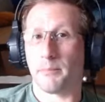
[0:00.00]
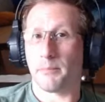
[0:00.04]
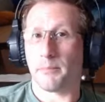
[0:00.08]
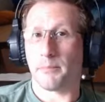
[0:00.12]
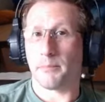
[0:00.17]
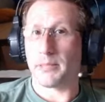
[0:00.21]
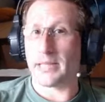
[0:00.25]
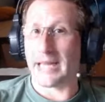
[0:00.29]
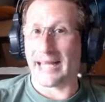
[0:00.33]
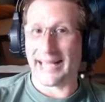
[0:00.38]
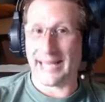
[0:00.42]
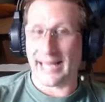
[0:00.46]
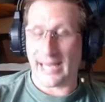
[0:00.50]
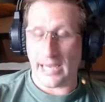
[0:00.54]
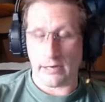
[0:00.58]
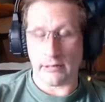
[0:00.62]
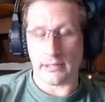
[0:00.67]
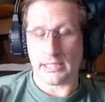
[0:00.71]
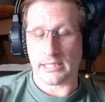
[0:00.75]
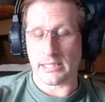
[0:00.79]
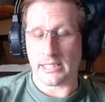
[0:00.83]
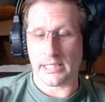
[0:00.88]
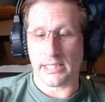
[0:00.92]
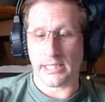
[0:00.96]
but I
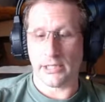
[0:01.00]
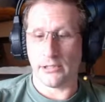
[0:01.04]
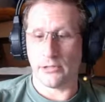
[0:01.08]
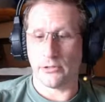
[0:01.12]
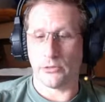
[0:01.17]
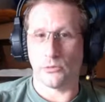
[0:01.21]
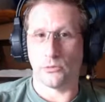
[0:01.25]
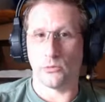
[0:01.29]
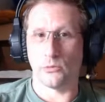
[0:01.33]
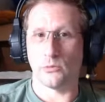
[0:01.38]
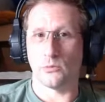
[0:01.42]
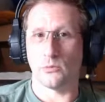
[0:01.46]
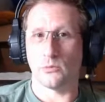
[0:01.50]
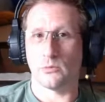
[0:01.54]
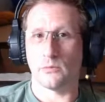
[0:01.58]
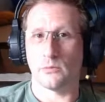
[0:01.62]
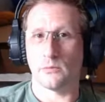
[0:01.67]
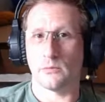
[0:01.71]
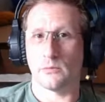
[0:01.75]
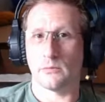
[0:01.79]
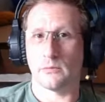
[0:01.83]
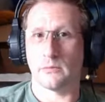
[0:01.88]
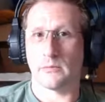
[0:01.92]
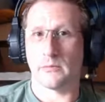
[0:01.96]
guarantee you
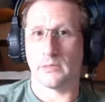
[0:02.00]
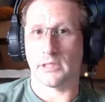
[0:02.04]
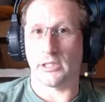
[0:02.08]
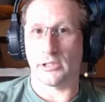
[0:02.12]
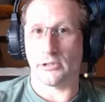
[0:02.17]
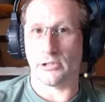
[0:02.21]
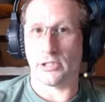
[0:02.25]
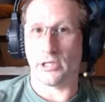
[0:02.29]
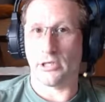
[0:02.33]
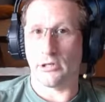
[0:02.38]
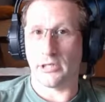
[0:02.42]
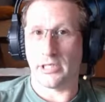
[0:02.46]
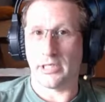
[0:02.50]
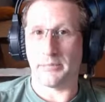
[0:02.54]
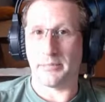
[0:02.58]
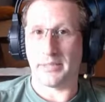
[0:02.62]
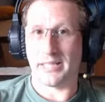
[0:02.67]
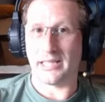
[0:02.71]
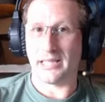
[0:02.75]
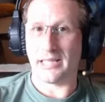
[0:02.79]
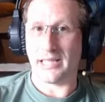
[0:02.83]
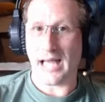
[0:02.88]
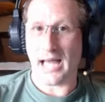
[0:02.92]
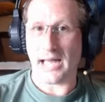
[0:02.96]
there's going to
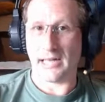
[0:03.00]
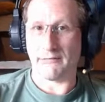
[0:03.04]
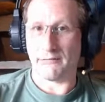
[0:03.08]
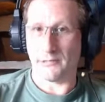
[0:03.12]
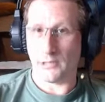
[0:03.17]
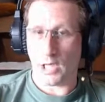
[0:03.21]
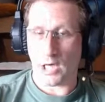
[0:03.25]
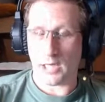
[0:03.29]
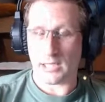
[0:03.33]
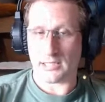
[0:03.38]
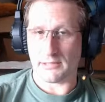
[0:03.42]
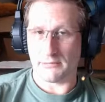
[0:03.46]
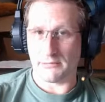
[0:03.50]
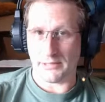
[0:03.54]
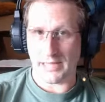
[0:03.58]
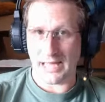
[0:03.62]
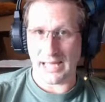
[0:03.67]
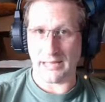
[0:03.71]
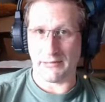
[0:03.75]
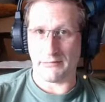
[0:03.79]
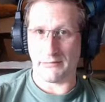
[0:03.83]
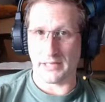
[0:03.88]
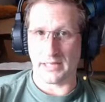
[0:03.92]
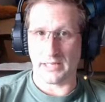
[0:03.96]
be a lot of loss of
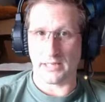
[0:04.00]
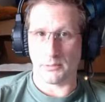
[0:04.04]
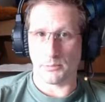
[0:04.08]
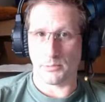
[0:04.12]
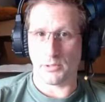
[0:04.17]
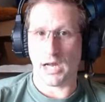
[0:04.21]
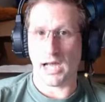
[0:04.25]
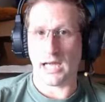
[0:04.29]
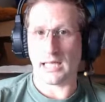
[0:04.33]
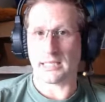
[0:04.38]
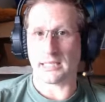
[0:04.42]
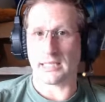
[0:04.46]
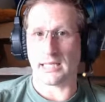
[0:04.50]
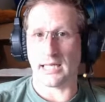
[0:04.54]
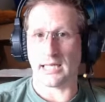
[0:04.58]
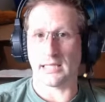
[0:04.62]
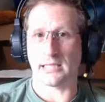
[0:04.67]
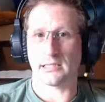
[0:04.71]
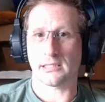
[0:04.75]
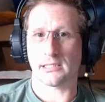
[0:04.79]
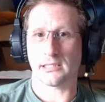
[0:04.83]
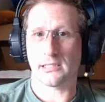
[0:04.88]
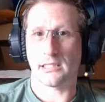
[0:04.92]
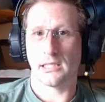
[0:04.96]
life in the
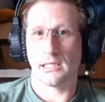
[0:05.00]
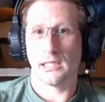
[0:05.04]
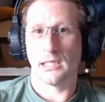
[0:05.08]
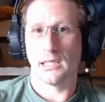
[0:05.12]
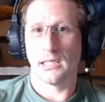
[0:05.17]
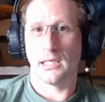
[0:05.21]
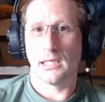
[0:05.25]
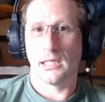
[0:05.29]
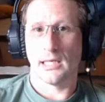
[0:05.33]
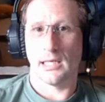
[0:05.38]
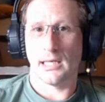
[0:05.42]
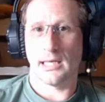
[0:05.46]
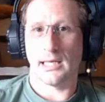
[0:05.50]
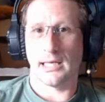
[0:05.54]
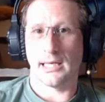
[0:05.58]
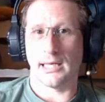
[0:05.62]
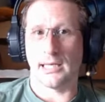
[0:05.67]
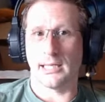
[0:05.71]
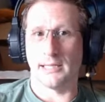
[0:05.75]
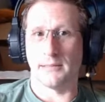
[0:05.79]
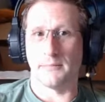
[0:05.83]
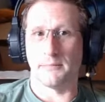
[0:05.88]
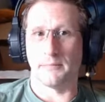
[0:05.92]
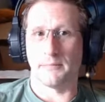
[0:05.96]
process.
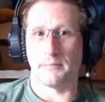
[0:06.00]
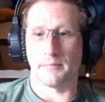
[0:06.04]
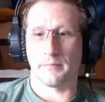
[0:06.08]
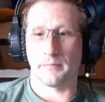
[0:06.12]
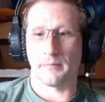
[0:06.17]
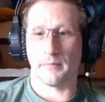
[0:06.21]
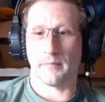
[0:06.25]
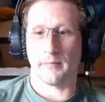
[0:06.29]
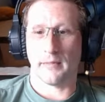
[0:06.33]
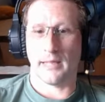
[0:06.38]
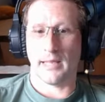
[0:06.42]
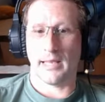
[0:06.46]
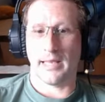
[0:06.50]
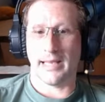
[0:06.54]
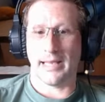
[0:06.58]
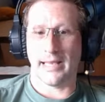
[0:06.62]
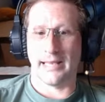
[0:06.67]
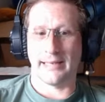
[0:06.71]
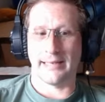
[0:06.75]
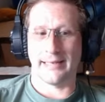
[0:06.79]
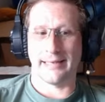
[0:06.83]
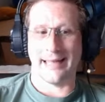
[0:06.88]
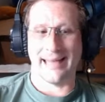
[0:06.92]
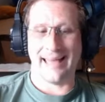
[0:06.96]
And
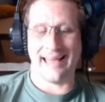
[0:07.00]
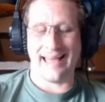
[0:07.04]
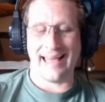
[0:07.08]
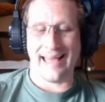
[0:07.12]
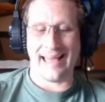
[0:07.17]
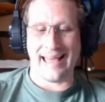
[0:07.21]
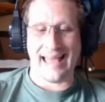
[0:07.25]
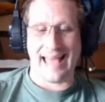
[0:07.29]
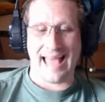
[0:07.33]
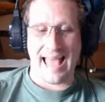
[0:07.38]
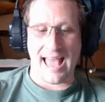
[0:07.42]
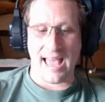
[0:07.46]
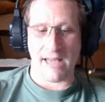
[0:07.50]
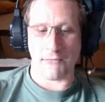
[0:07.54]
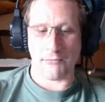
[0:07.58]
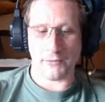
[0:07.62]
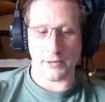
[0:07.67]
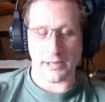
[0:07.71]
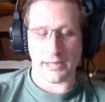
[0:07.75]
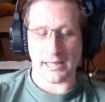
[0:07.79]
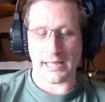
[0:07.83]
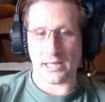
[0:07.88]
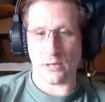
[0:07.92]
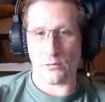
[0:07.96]

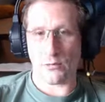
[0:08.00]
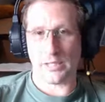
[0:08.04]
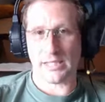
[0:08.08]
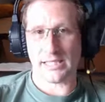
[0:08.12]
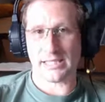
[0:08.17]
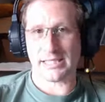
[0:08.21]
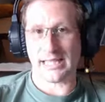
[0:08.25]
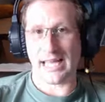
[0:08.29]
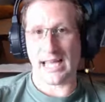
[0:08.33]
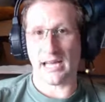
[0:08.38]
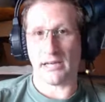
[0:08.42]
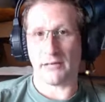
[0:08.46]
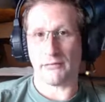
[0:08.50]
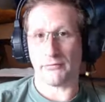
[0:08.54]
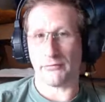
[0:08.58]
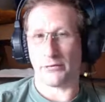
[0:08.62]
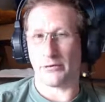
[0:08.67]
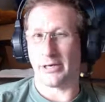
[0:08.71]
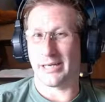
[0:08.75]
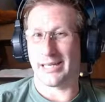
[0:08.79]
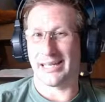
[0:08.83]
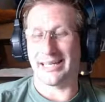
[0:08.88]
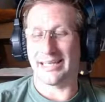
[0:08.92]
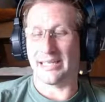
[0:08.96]
everything we send
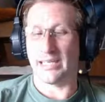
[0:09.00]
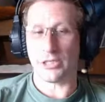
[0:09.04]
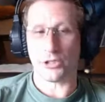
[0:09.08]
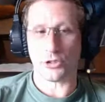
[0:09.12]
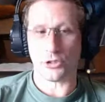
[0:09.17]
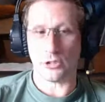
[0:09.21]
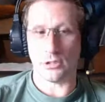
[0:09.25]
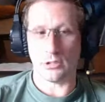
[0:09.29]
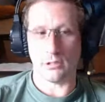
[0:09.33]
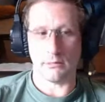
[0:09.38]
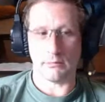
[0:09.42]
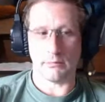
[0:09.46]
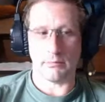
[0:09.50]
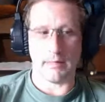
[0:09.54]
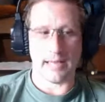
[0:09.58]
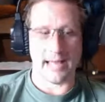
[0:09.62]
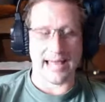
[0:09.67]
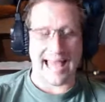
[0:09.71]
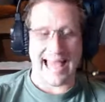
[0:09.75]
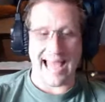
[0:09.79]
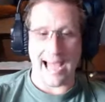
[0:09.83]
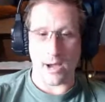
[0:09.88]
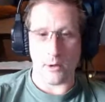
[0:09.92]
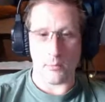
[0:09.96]
for an initial
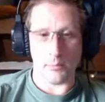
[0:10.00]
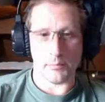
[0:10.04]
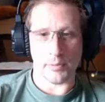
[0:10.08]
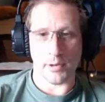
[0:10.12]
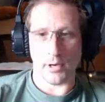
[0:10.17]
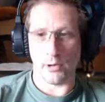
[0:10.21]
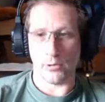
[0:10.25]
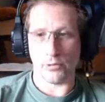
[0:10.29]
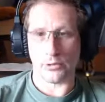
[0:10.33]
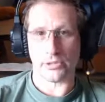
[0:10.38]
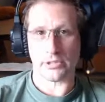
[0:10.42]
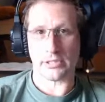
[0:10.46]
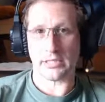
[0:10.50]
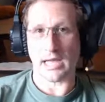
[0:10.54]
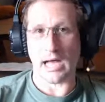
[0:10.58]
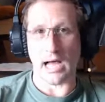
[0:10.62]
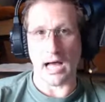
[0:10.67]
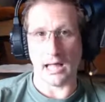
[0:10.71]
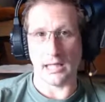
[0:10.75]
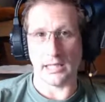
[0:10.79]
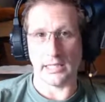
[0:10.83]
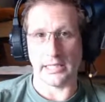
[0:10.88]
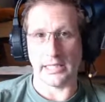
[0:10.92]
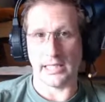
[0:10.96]
outpost
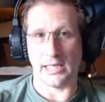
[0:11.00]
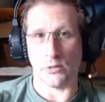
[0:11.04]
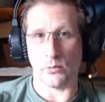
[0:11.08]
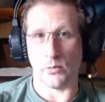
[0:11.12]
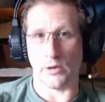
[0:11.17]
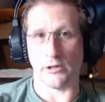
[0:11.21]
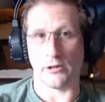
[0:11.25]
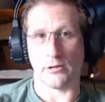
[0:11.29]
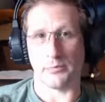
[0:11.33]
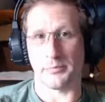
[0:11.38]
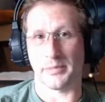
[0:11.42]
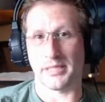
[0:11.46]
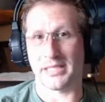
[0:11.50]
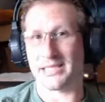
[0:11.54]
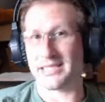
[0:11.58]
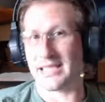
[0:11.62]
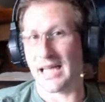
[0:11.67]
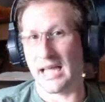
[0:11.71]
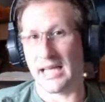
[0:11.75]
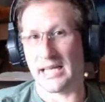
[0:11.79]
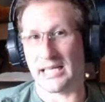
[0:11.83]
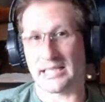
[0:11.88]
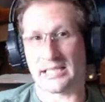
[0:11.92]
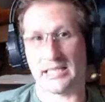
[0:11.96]
colony, whether it be
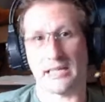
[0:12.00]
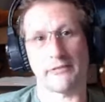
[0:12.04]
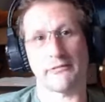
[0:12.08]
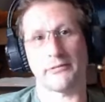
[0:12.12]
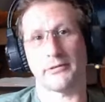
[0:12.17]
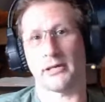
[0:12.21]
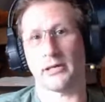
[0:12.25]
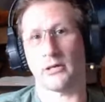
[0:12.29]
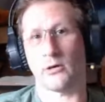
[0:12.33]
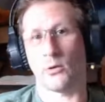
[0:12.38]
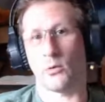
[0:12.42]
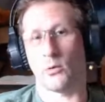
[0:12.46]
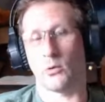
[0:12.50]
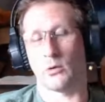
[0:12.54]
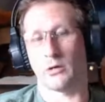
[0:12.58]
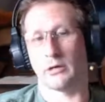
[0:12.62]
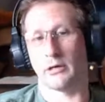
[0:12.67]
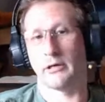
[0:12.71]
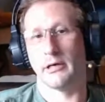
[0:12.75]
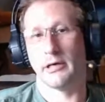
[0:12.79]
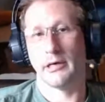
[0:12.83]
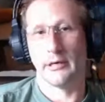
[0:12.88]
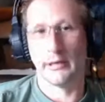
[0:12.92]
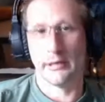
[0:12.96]
scientific
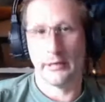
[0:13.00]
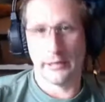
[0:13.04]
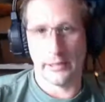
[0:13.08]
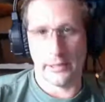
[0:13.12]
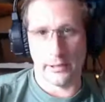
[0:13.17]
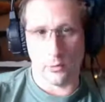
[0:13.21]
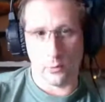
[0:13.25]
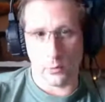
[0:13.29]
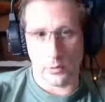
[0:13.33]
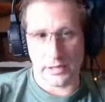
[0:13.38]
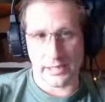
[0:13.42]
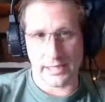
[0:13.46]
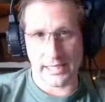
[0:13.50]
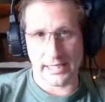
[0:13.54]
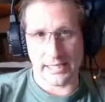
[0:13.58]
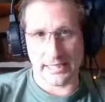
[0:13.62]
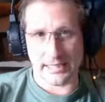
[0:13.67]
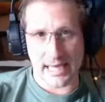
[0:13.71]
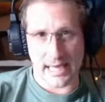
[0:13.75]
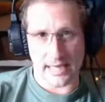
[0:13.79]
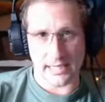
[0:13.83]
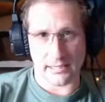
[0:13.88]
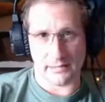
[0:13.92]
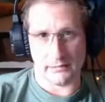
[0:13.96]
or, with the
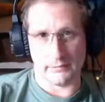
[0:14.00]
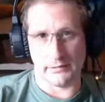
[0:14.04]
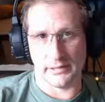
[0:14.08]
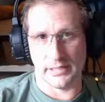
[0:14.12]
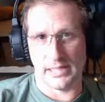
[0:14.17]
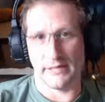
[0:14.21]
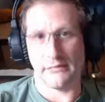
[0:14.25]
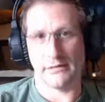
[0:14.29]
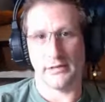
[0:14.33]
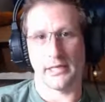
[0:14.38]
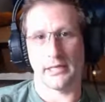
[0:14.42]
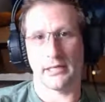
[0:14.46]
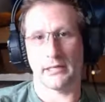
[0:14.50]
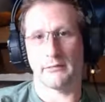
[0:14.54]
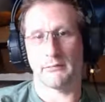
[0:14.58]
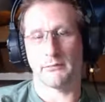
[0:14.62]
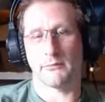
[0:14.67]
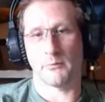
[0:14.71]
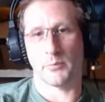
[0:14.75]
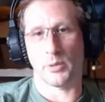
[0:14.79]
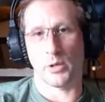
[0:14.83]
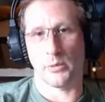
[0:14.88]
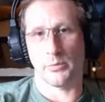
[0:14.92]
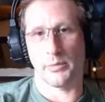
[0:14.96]
intent of living
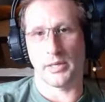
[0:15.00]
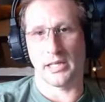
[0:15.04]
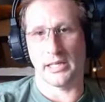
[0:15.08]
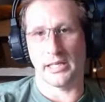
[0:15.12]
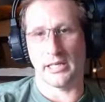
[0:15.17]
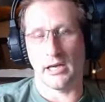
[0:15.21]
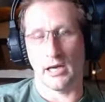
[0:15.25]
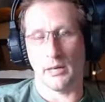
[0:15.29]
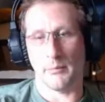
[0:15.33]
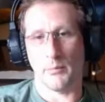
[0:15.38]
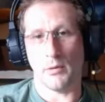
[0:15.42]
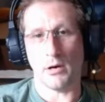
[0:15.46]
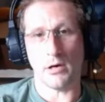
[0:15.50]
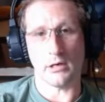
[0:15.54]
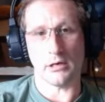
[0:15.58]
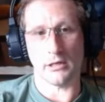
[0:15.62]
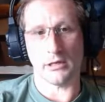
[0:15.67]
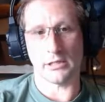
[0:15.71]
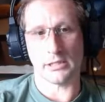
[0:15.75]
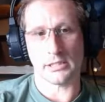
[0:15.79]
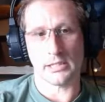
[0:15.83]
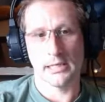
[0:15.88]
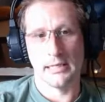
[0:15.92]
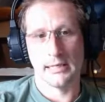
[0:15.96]
permanently on
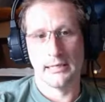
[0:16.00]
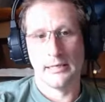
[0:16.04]
Mars,